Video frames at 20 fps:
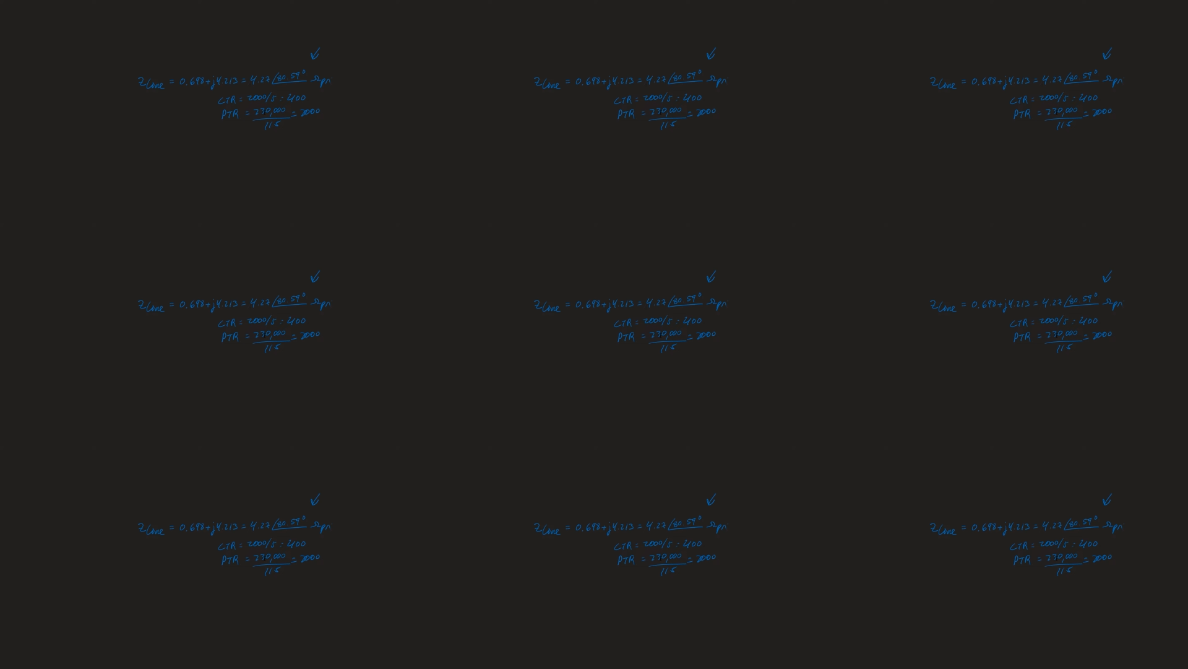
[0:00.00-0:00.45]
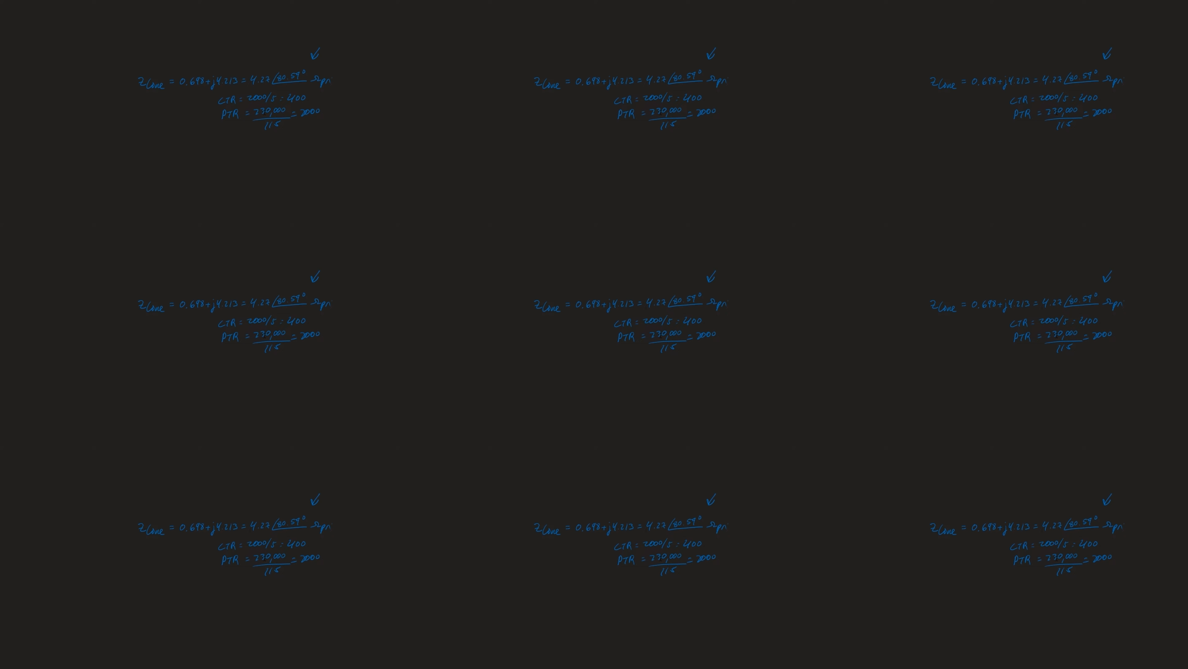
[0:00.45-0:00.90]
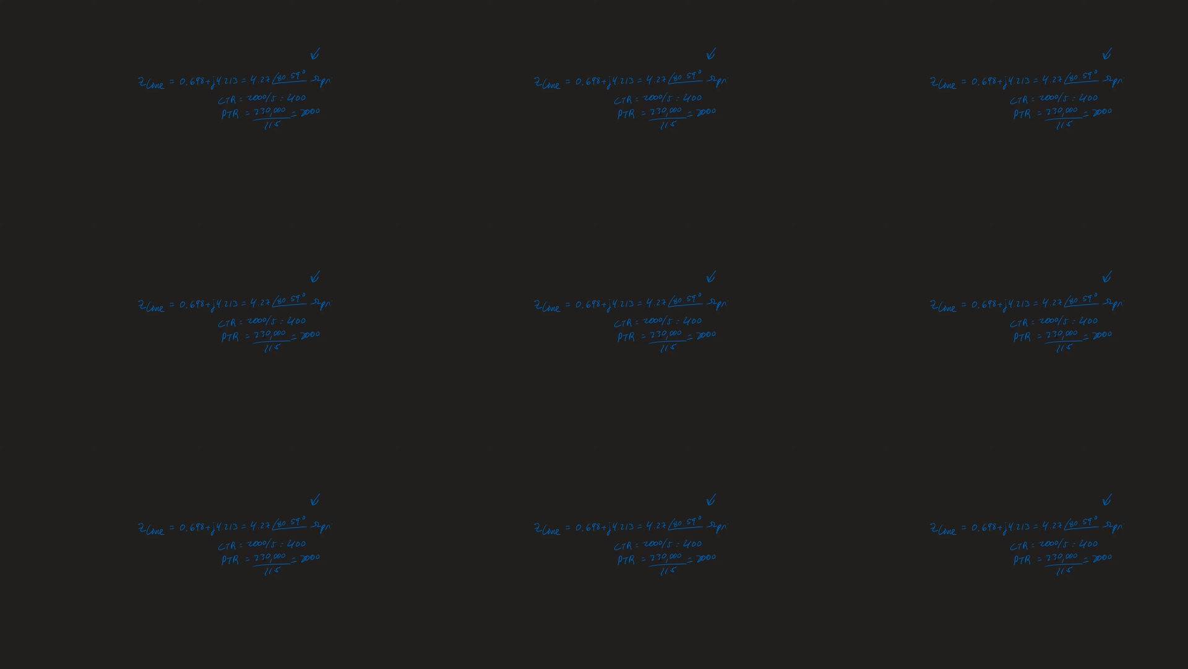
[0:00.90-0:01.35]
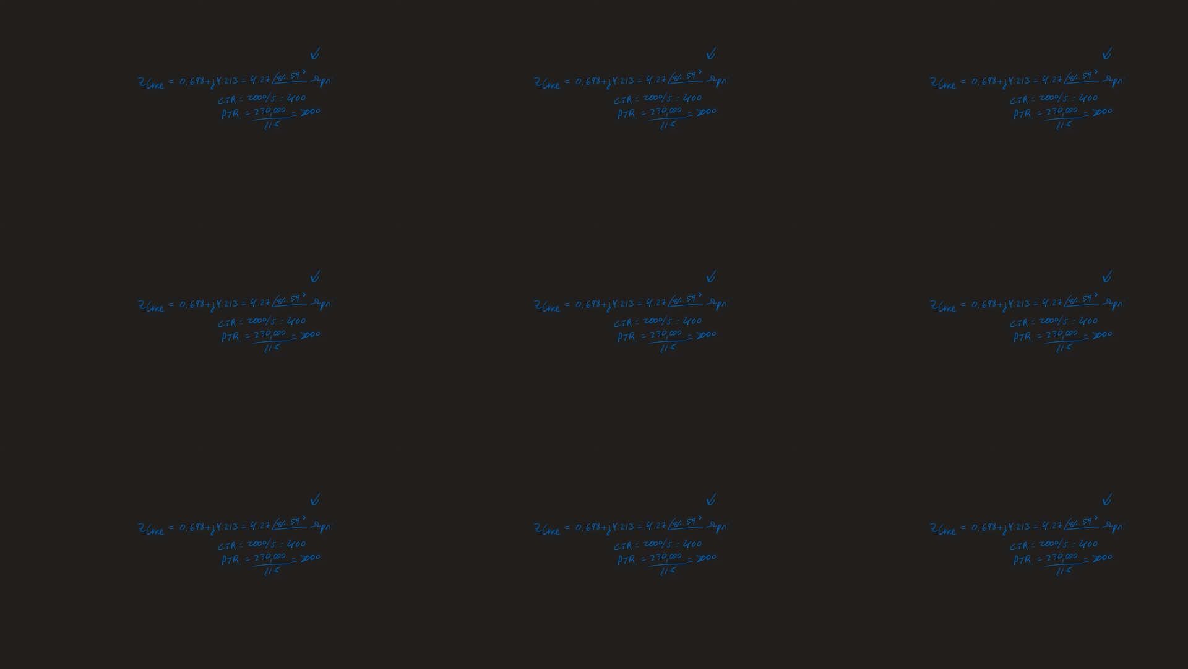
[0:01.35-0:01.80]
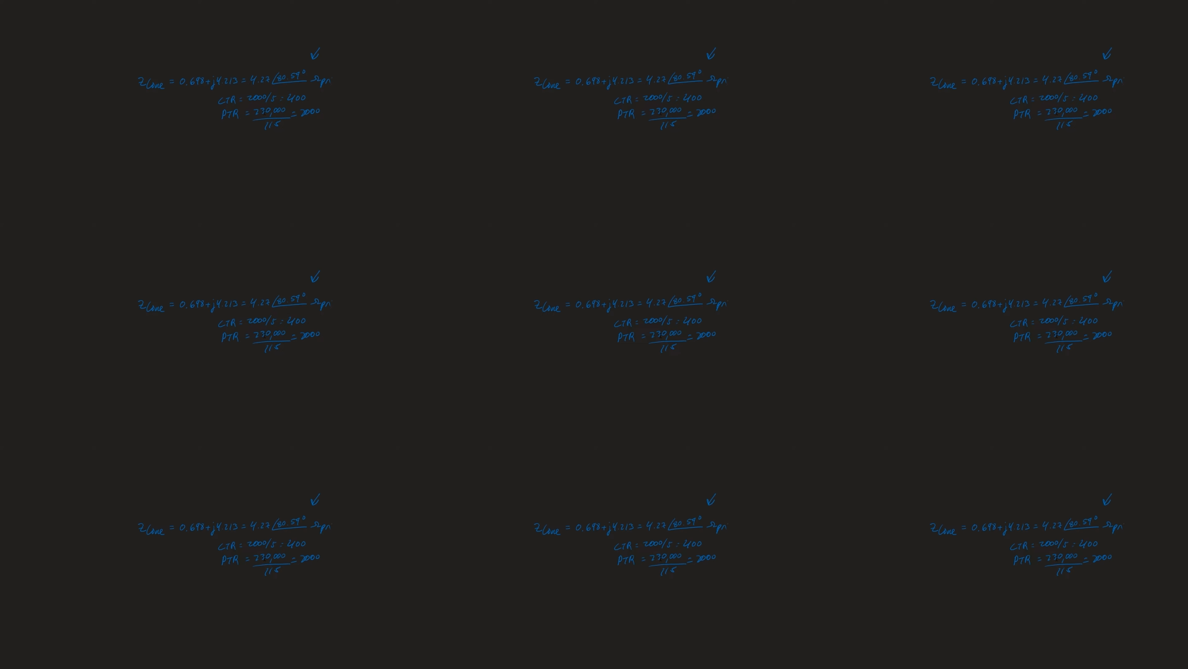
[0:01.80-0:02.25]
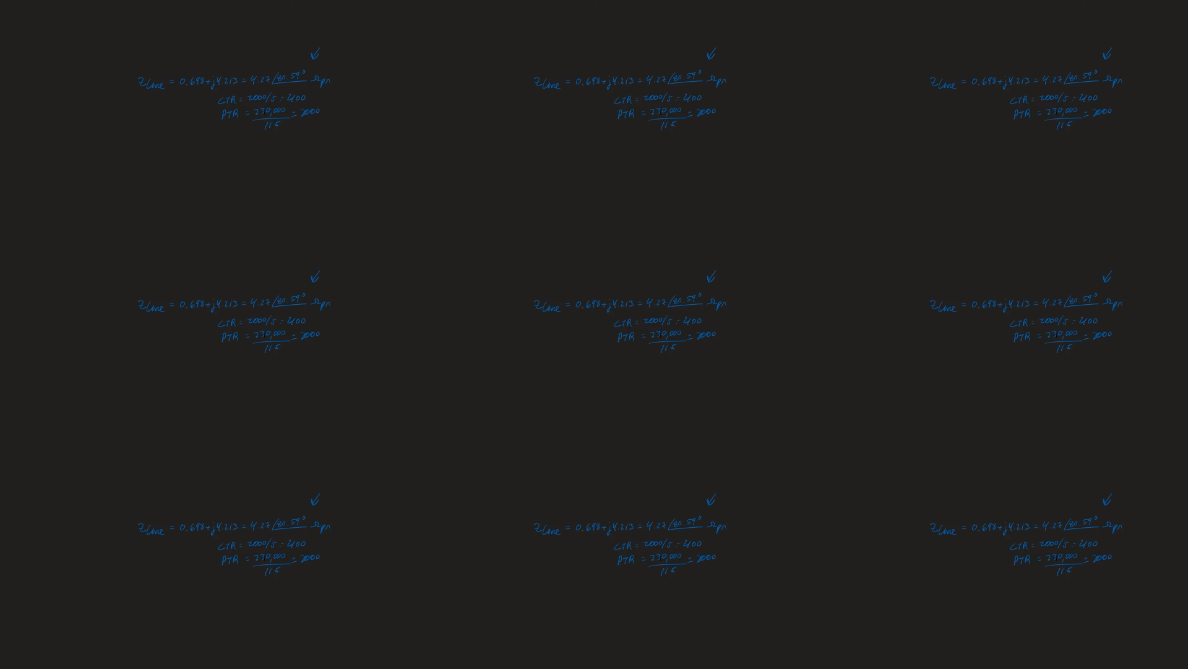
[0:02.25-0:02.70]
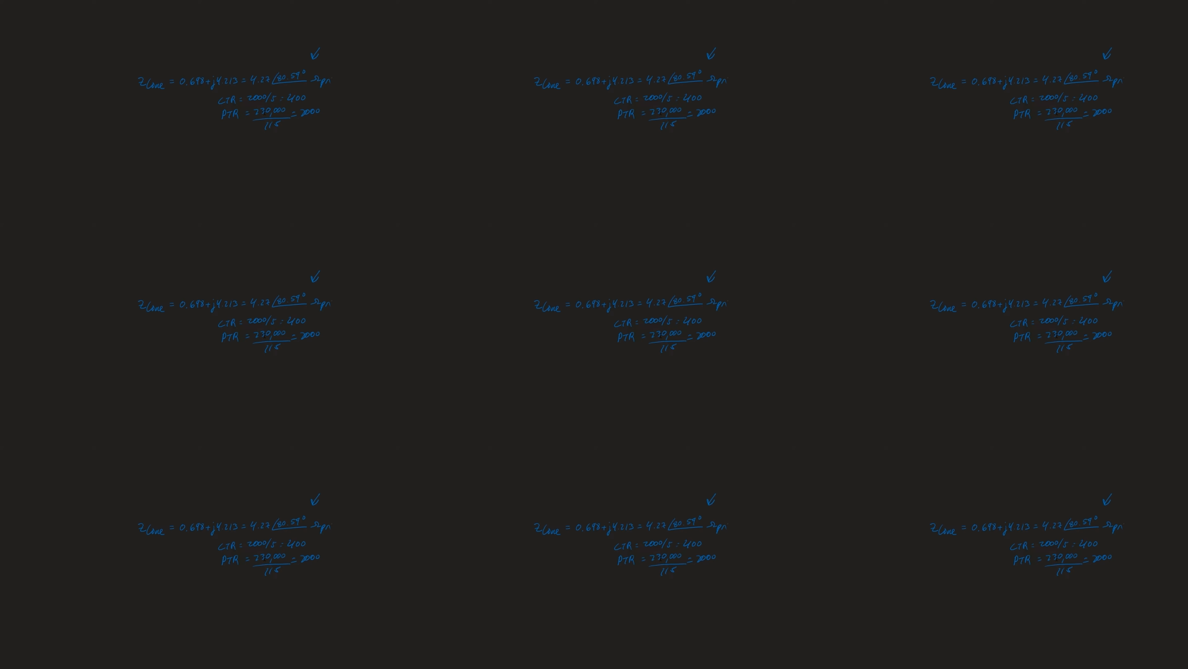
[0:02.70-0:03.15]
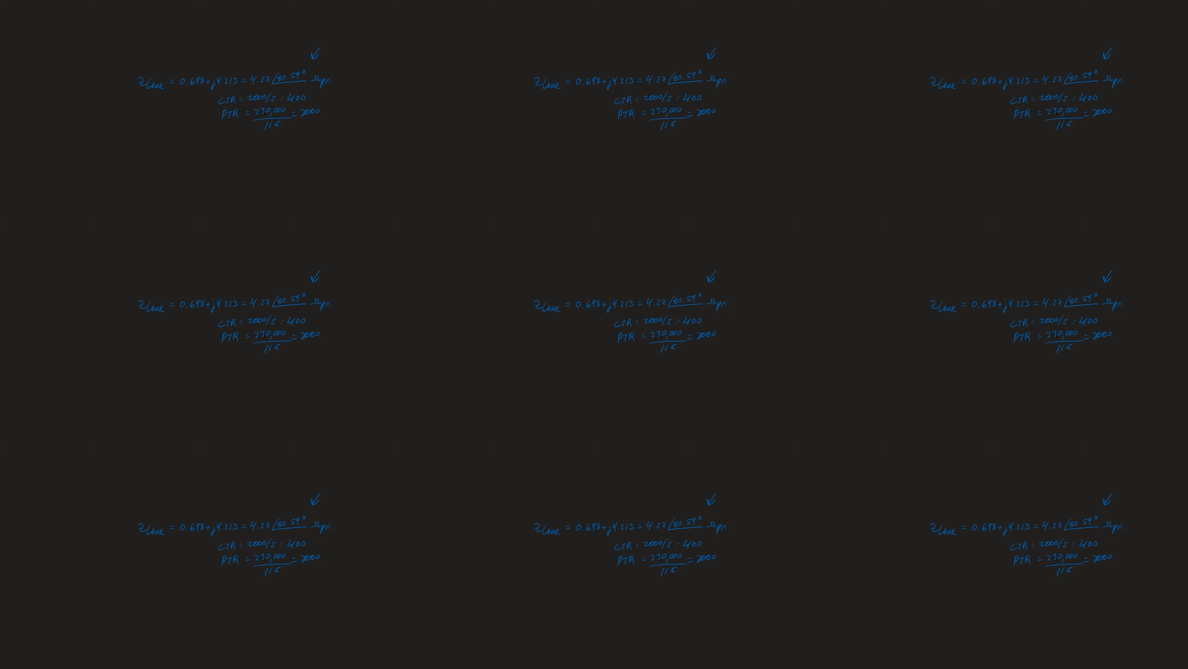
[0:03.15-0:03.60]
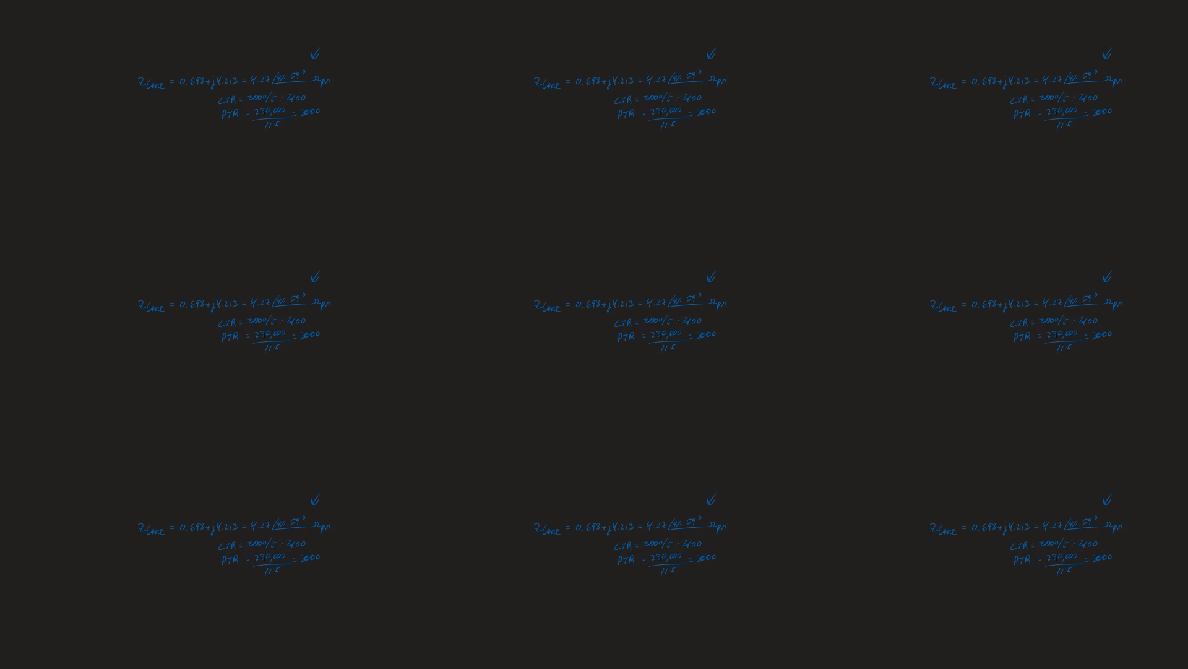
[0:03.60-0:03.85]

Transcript: Nobody's mouth can be seen.